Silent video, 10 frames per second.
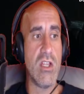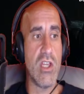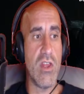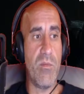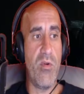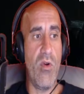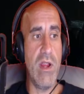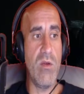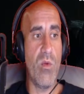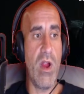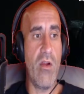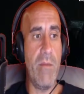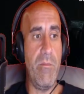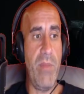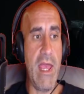to the point
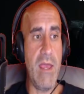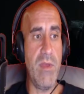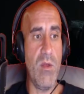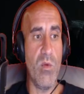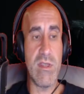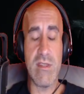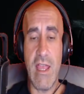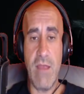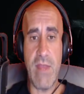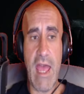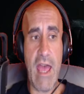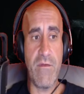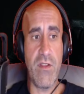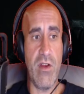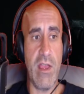where a baby was named
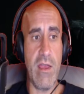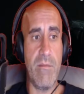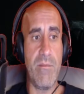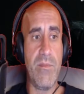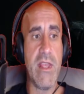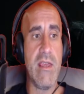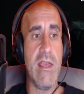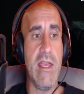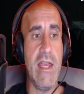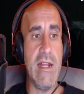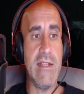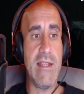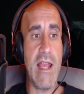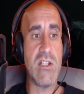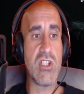after him, it
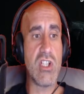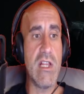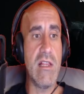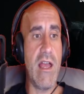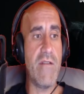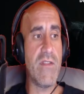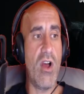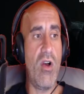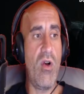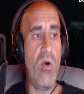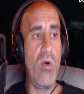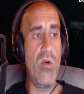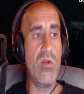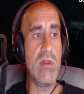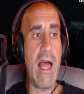intentionally left a
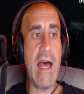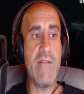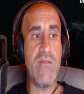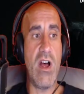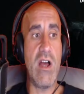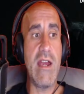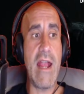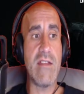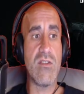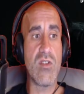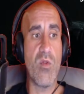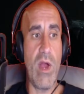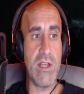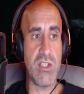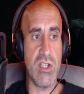whole lot of unanswered
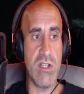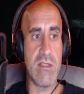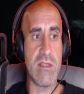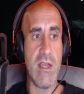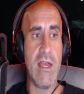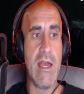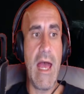questions